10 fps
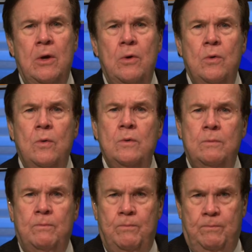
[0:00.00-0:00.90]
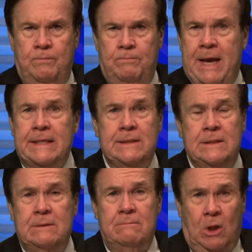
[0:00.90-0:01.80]
who
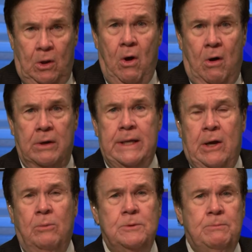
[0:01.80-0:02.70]
passes it along and helps